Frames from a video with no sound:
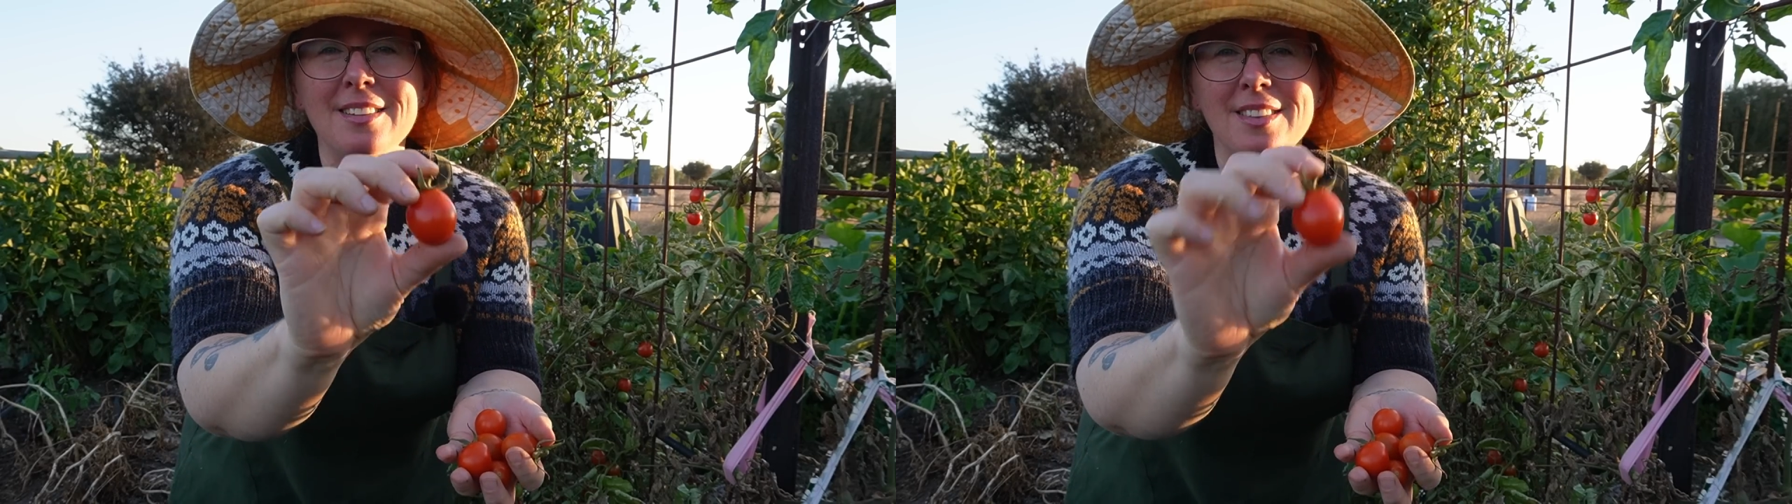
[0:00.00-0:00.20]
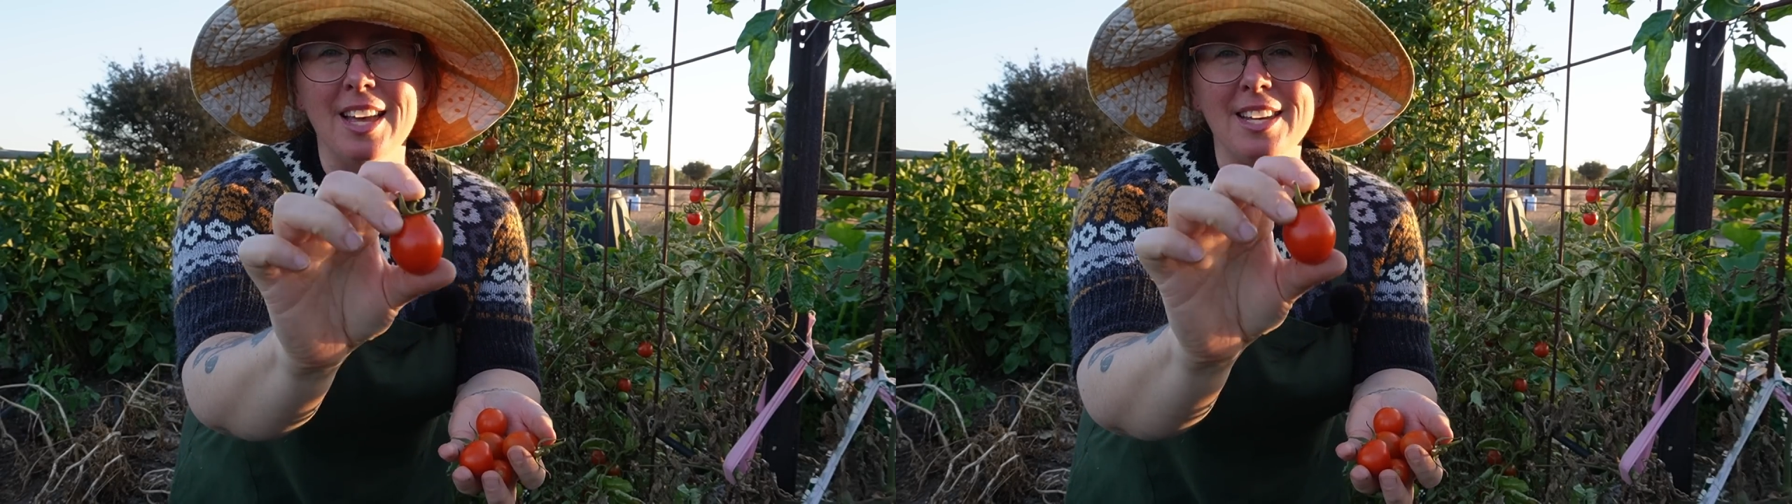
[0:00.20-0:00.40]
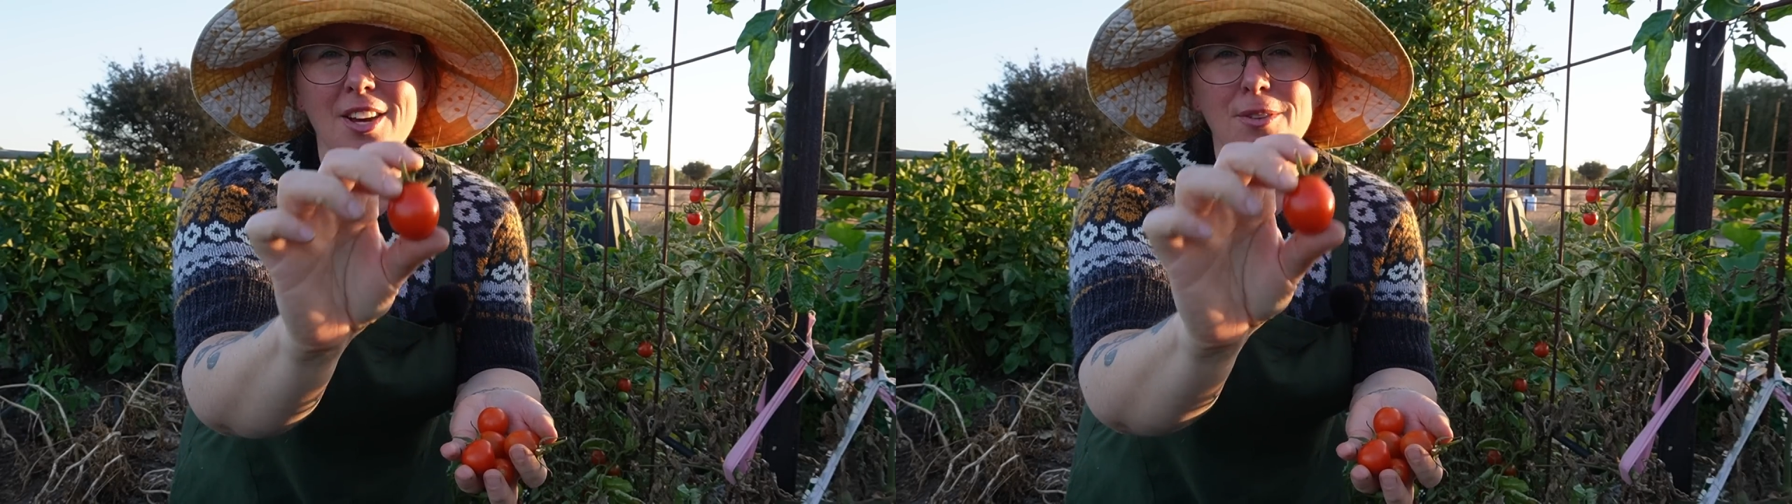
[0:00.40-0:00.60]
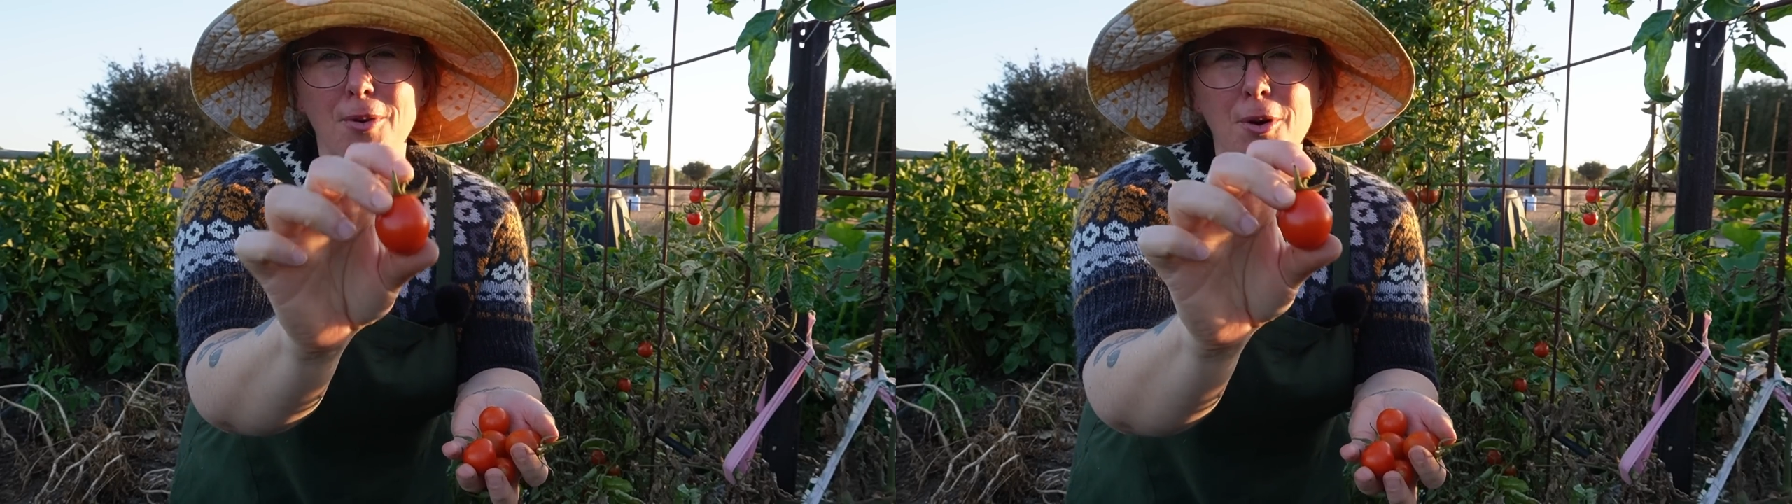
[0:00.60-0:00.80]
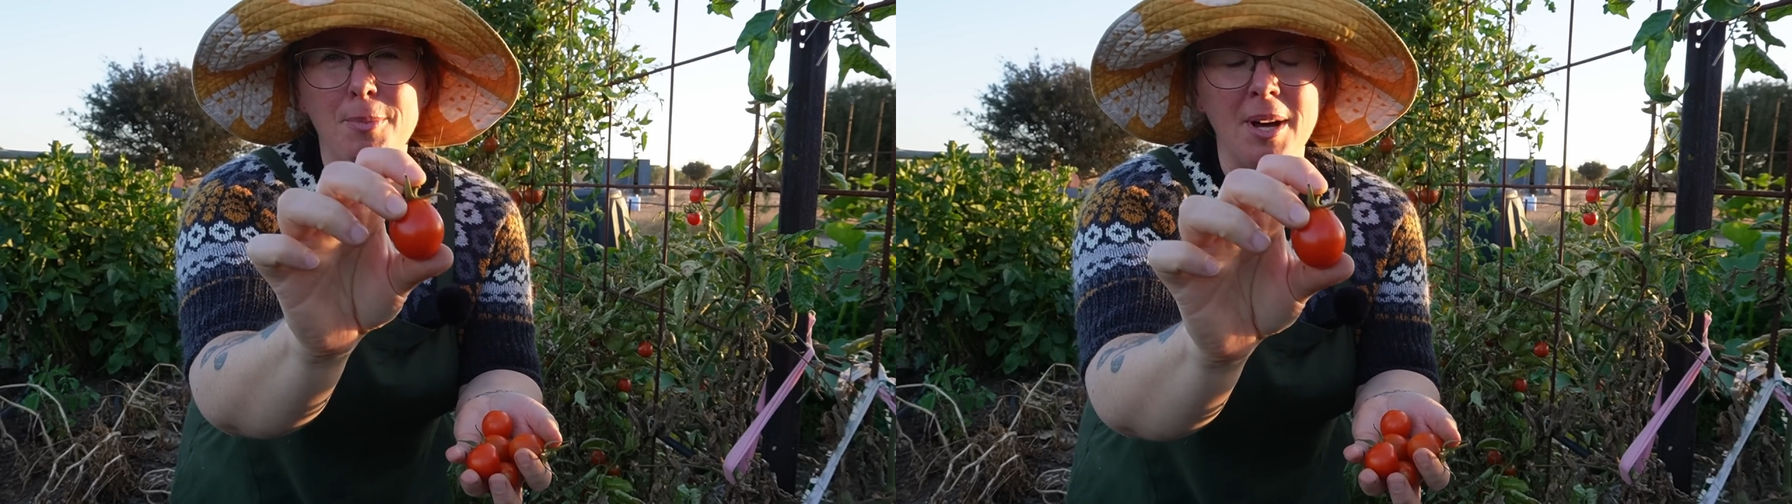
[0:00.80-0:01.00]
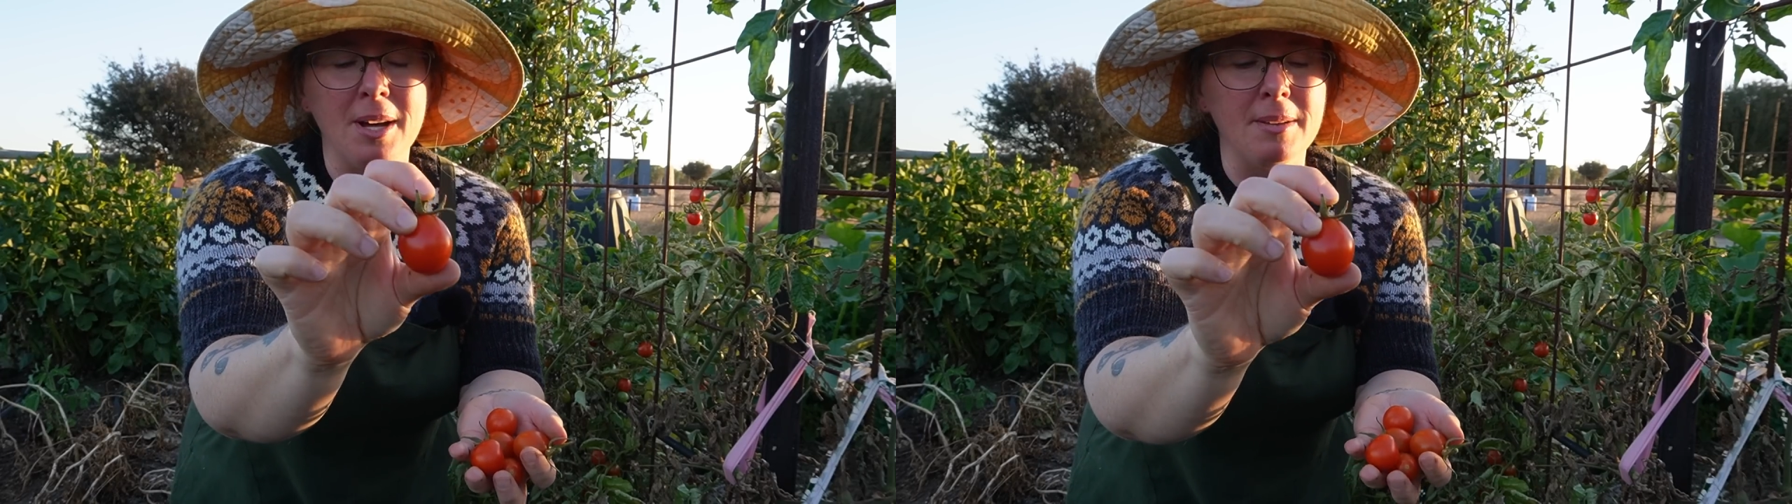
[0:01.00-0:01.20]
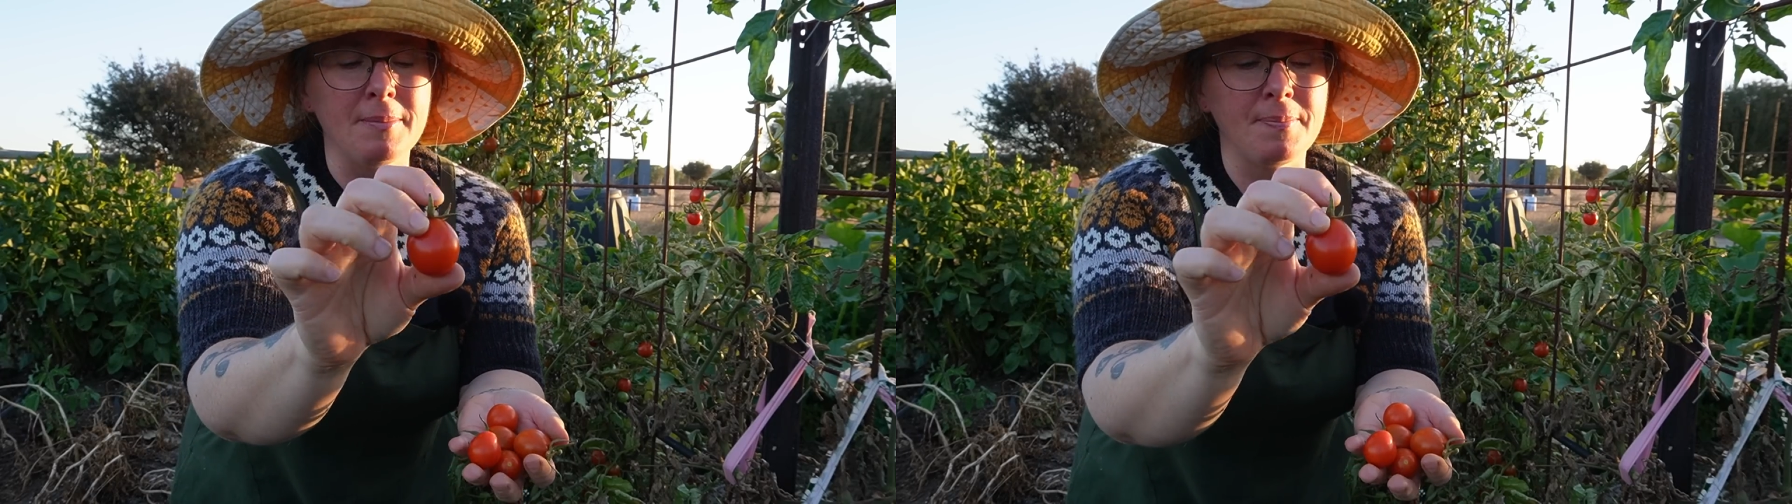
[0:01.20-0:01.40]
like aroma